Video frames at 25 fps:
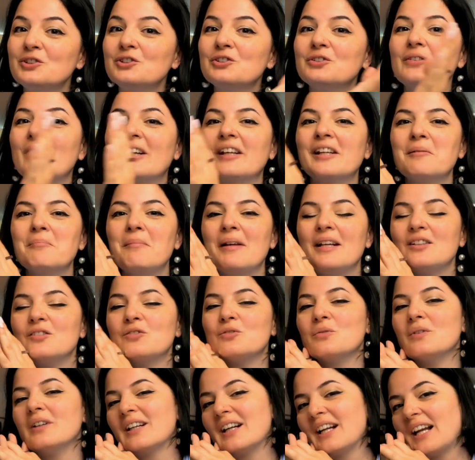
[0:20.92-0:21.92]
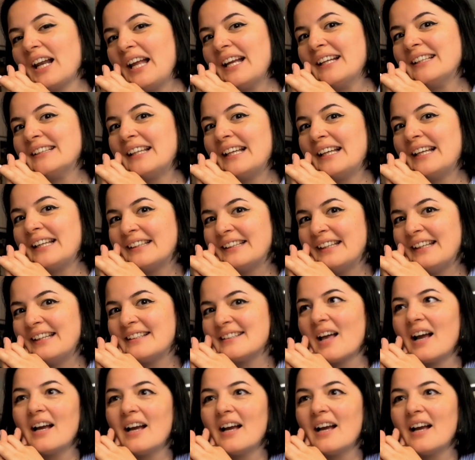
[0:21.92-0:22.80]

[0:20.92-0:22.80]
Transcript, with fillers: you recommend to a client like this?